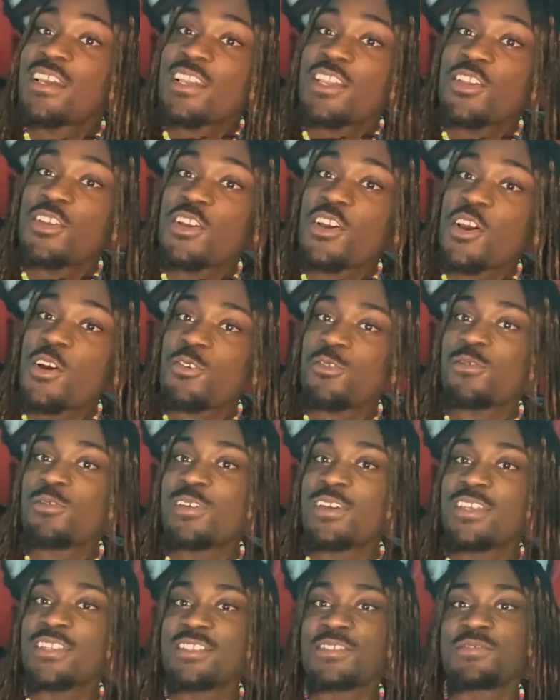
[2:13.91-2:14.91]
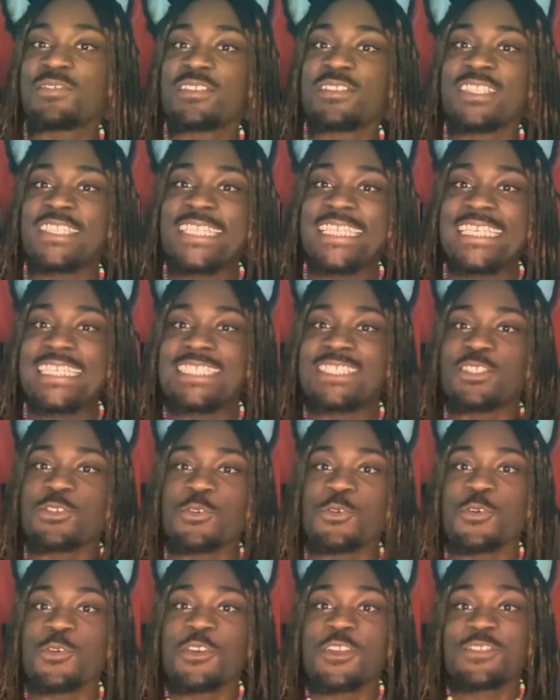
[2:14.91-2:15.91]
You can go as least
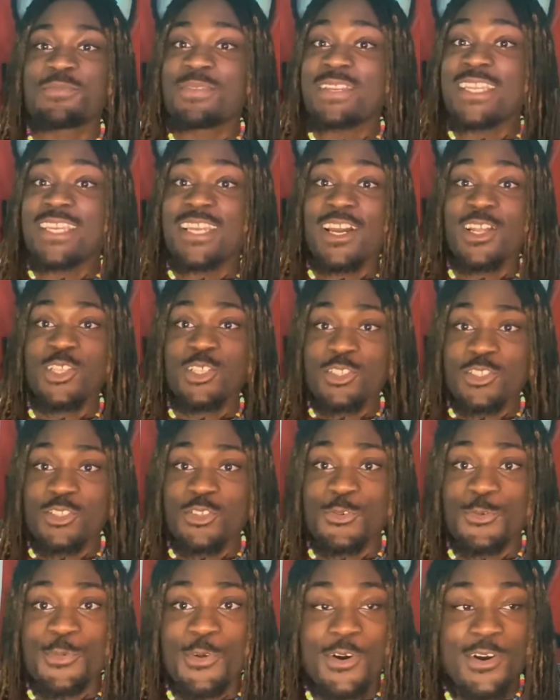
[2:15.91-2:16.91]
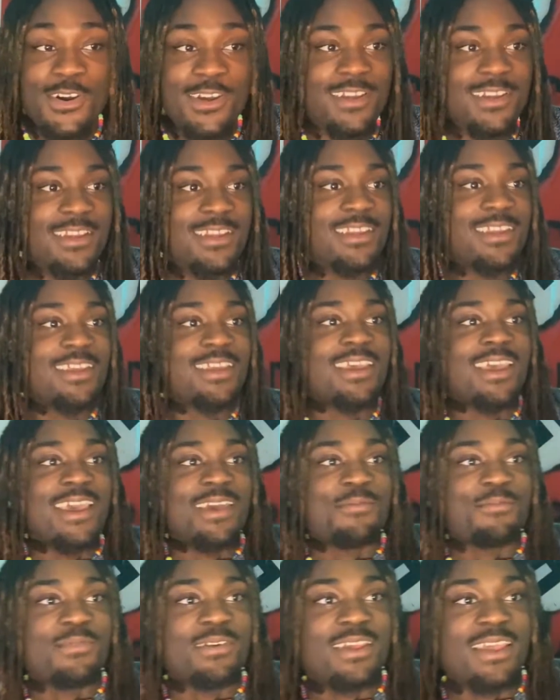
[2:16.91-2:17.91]
or as many colors as you want,
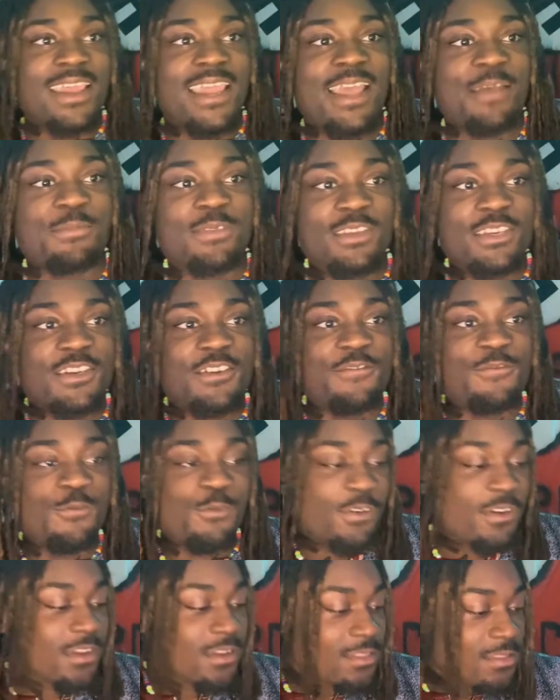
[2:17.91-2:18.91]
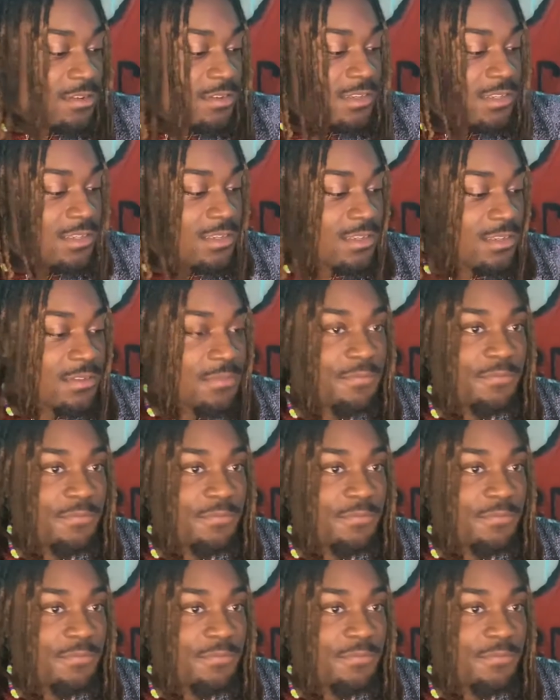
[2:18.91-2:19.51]
but I got me a good 4 colors.